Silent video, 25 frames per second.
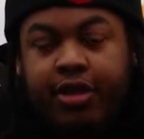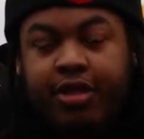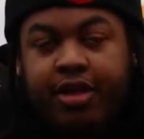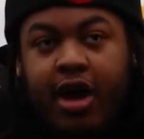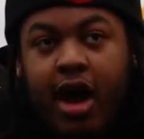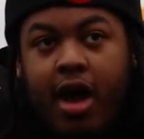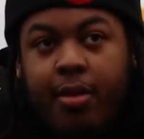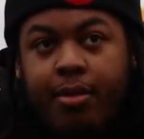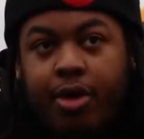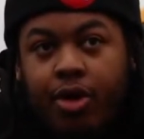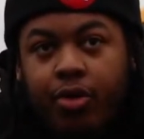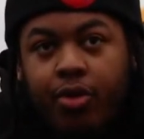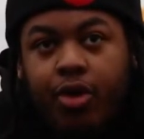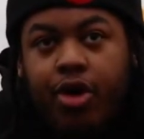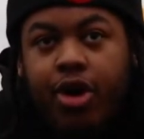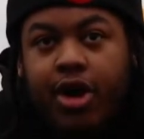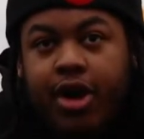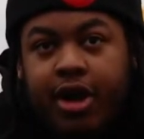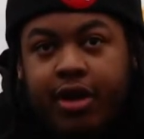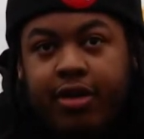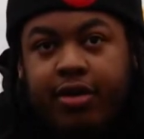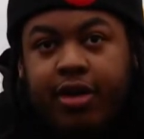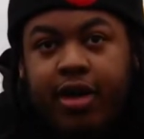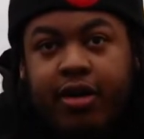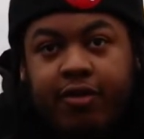time and the work
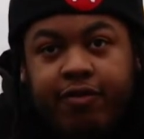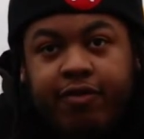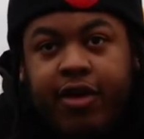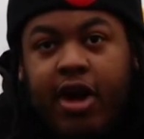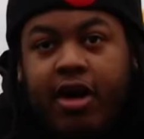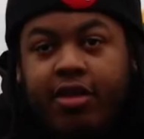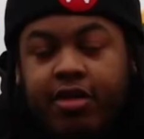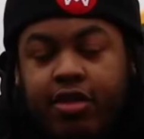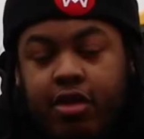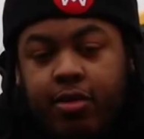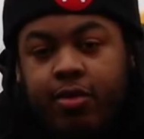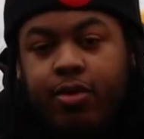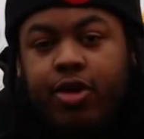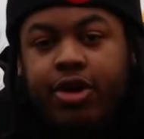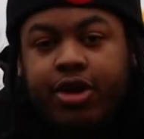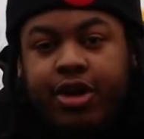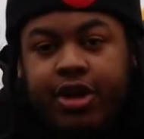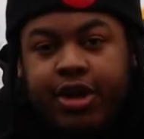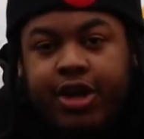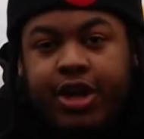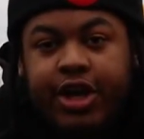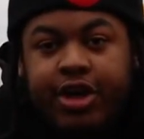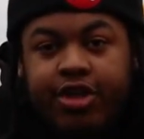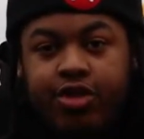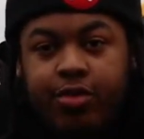and find someone to
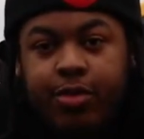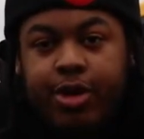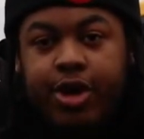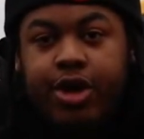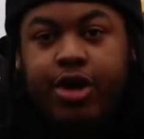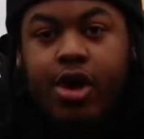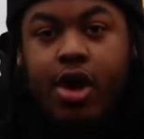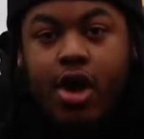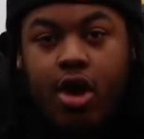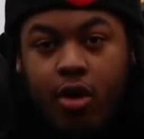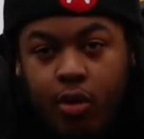teach me,